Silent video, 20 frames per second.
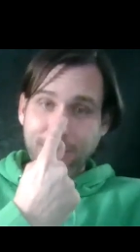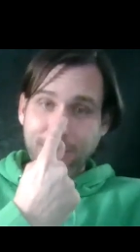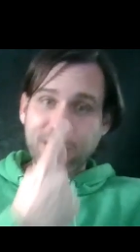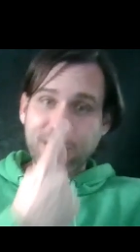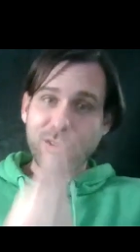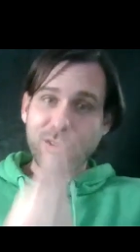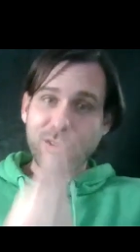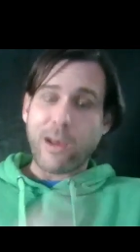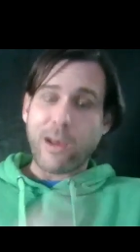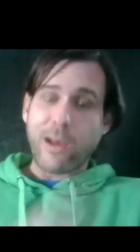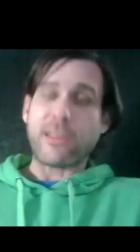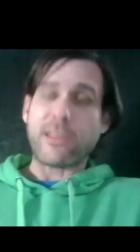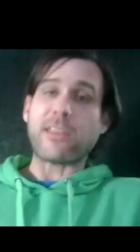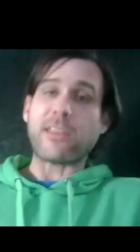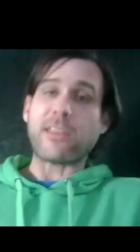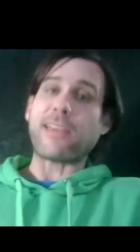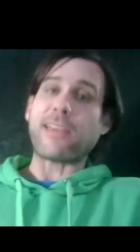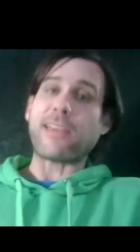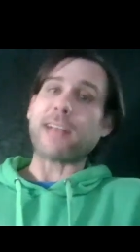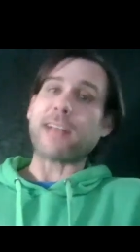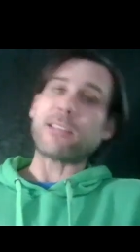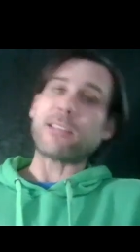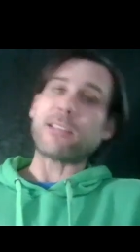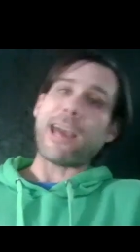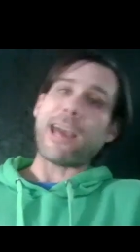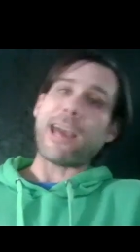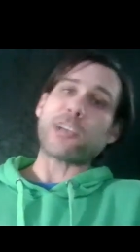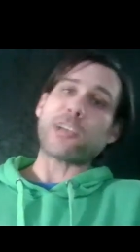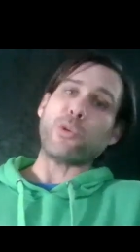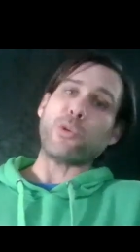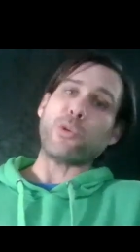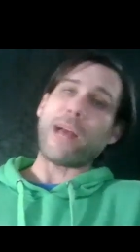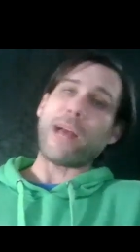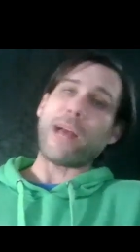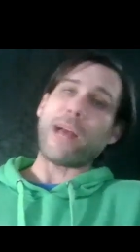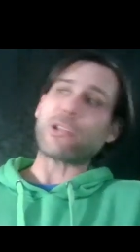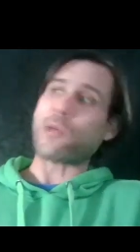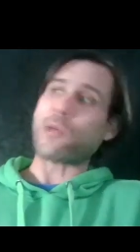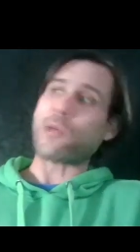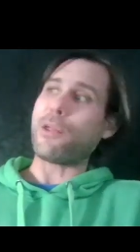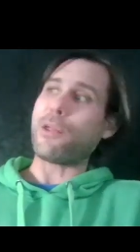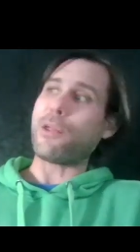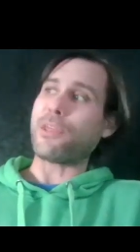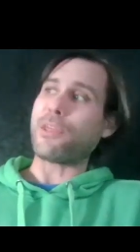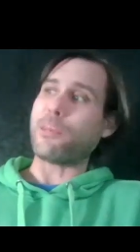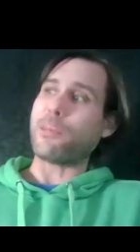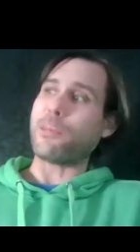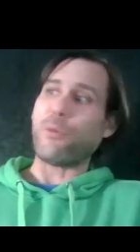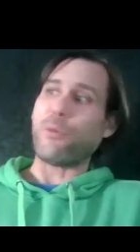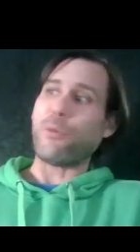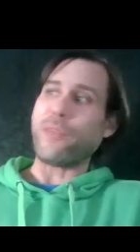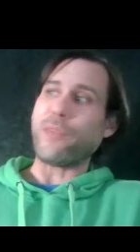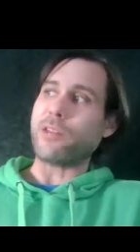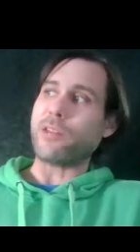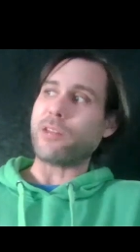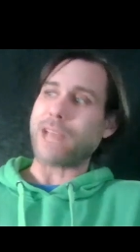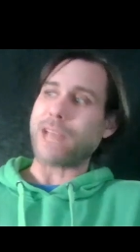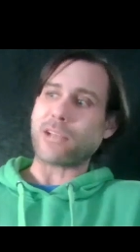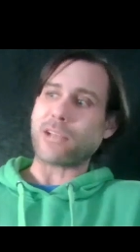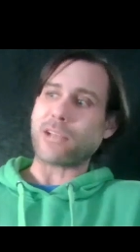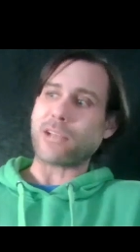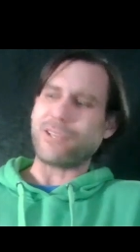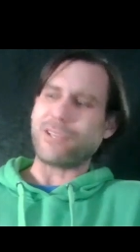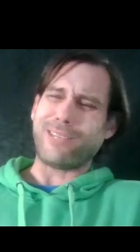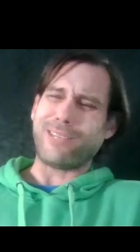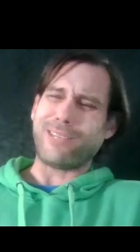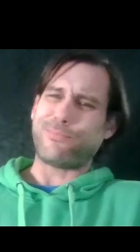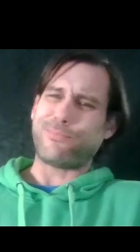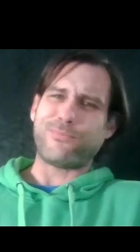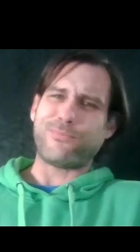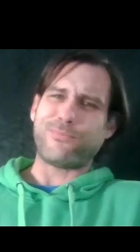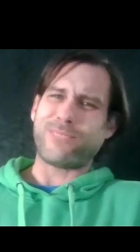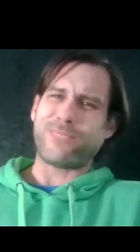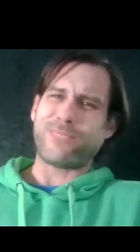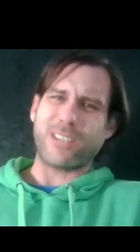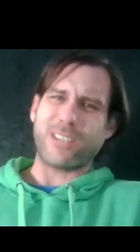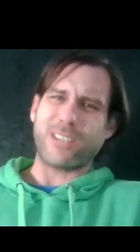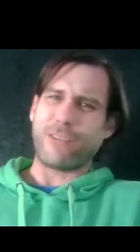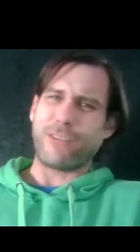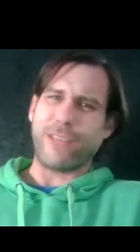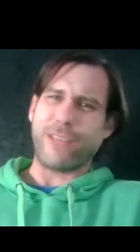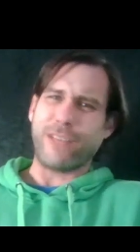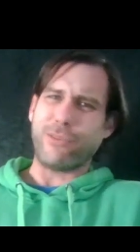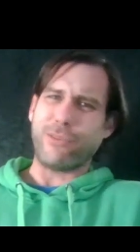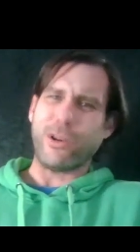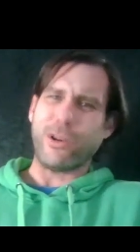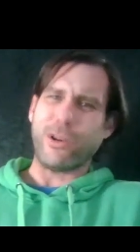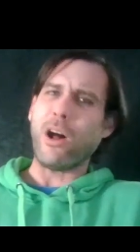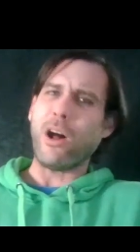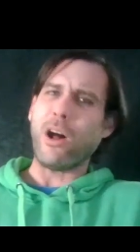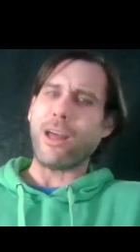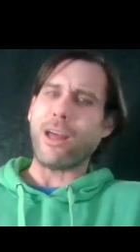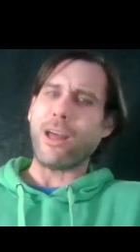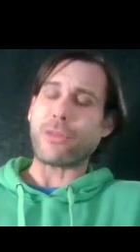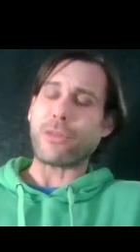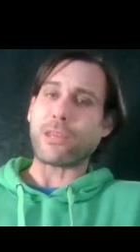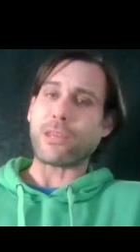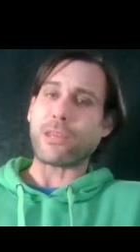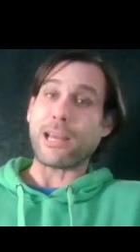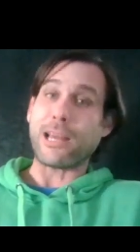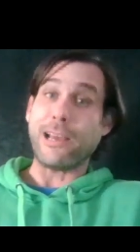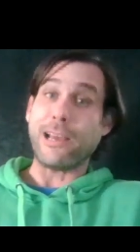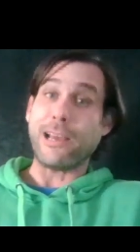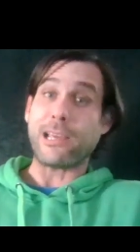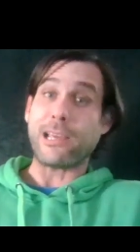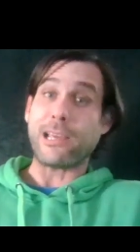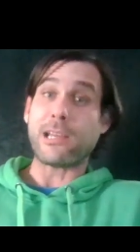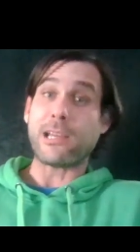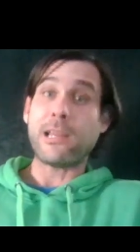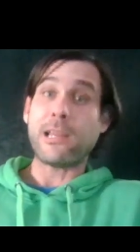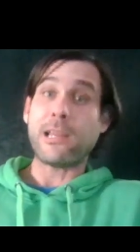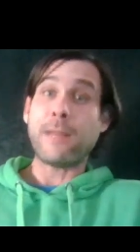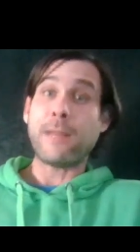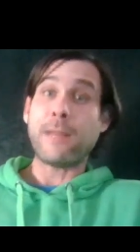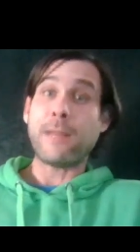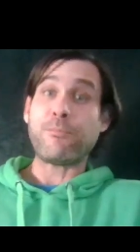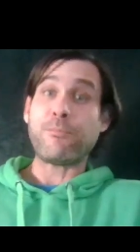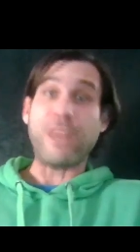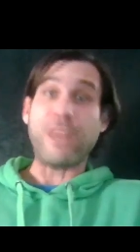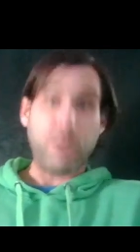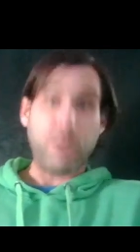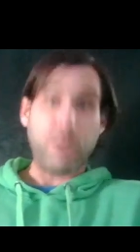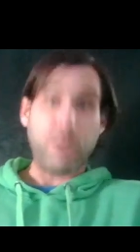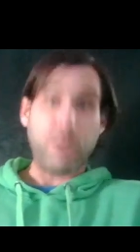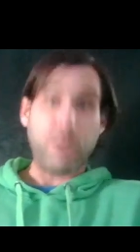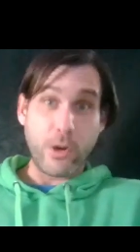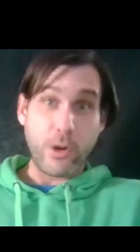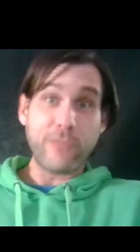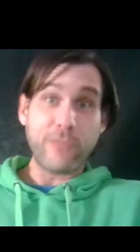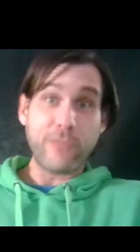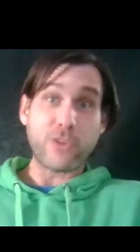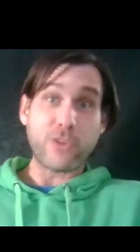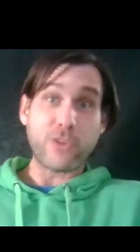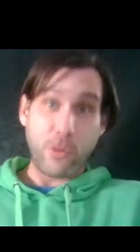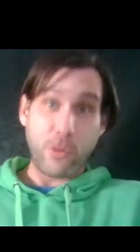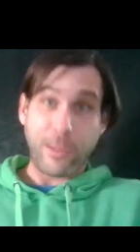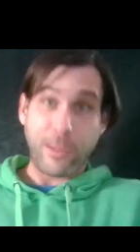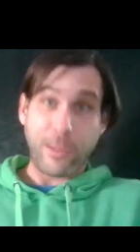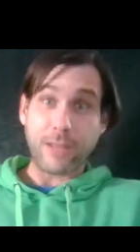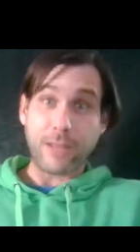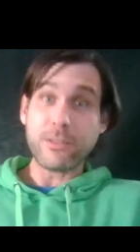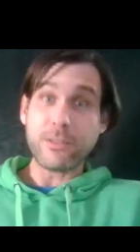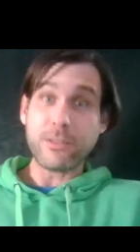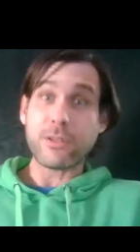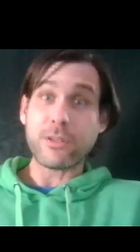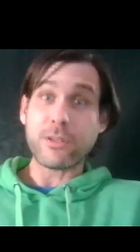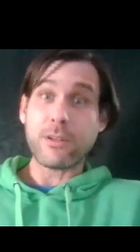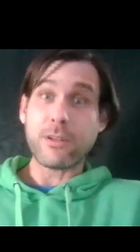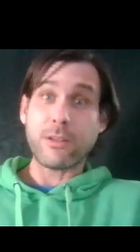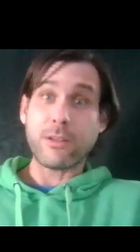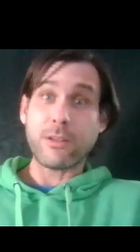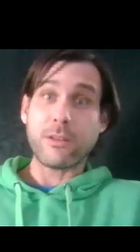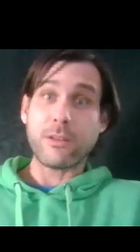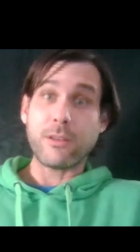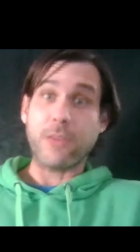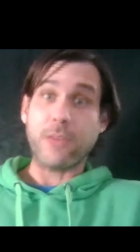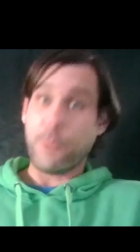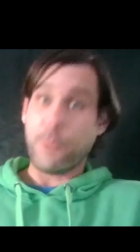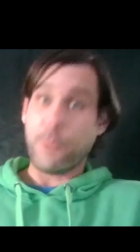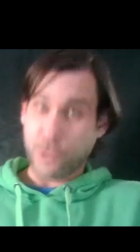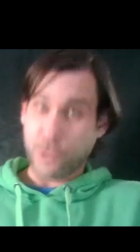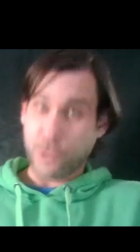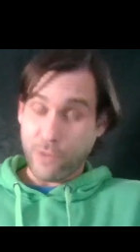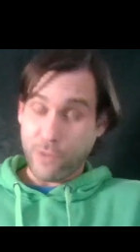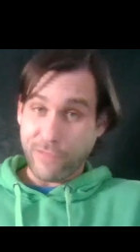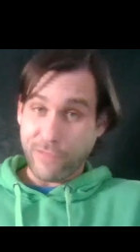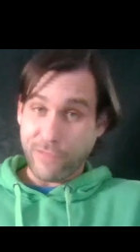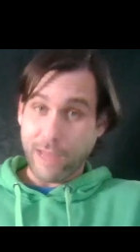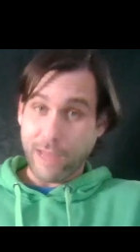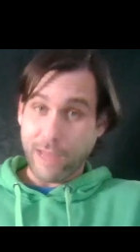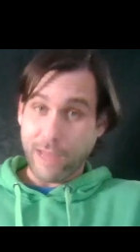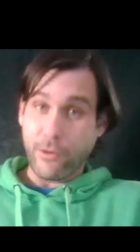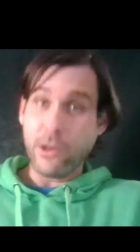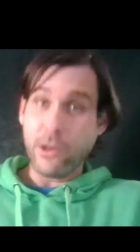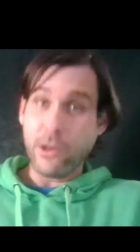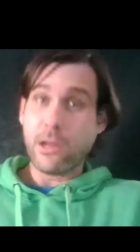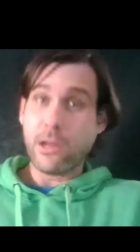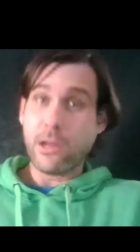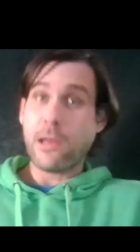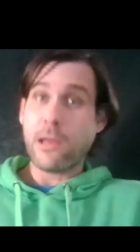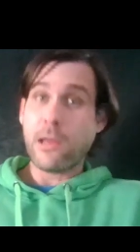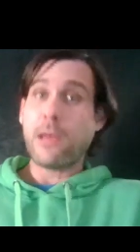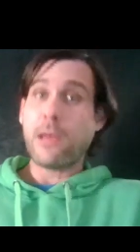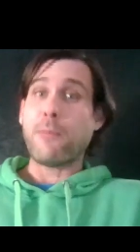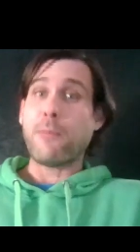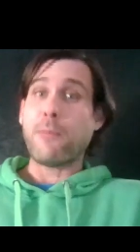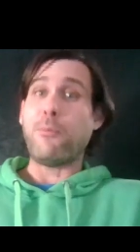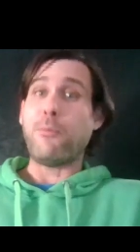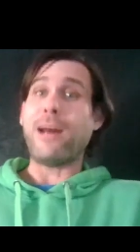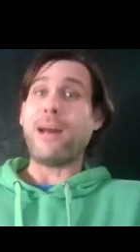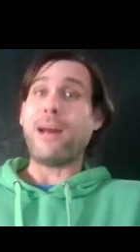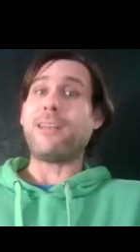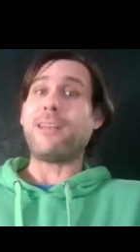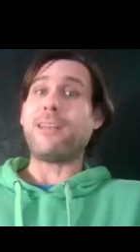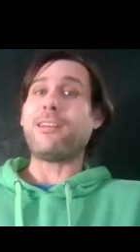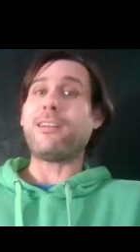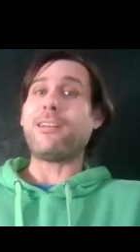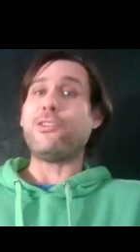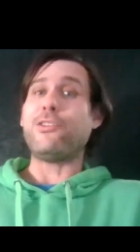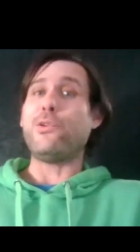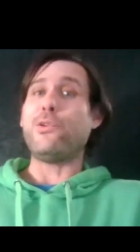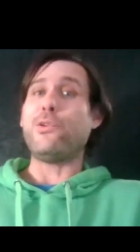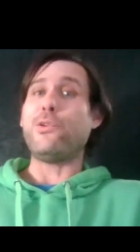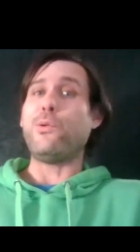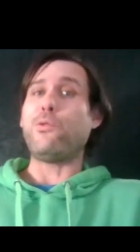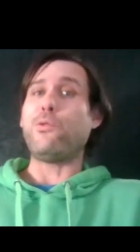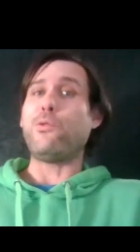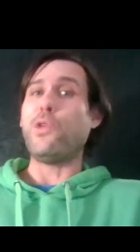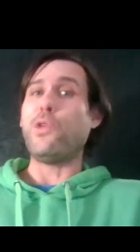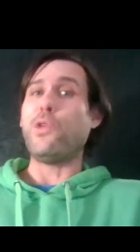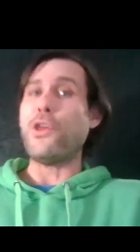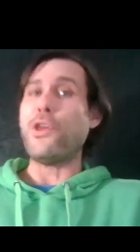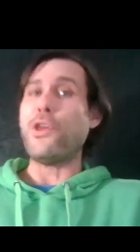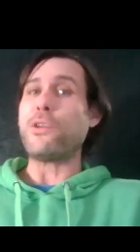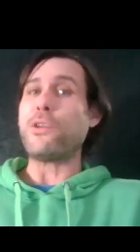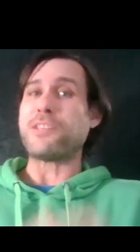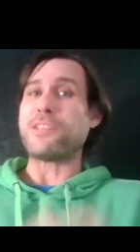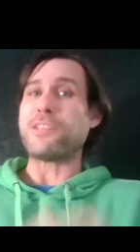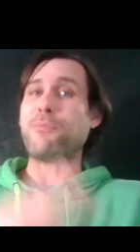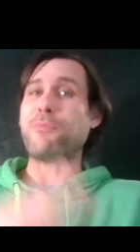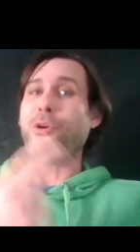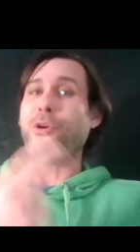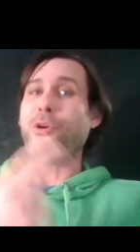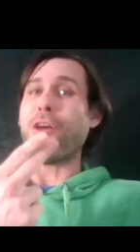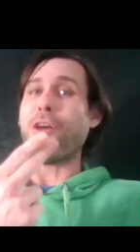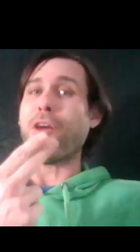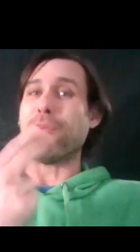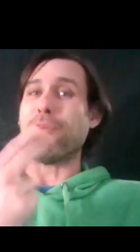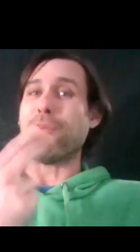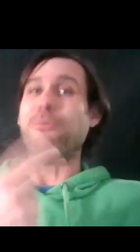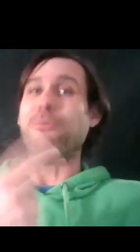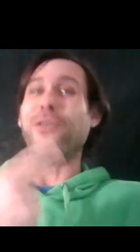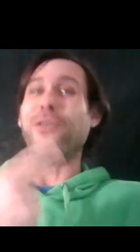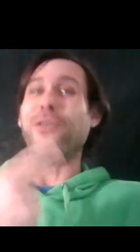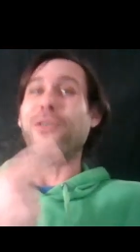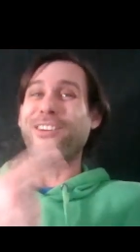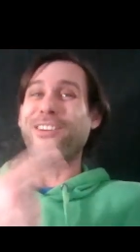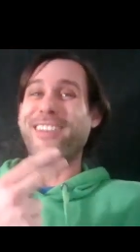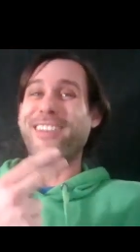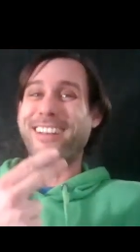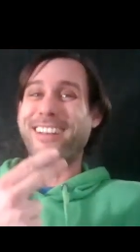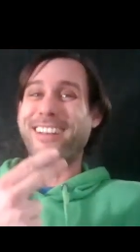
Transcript: So I think that that's the actual answer. I don't think that Bovidas actually suck flavor at all. I think that they preserve terpenes, they preserve flavor, but you will notice it more on the burn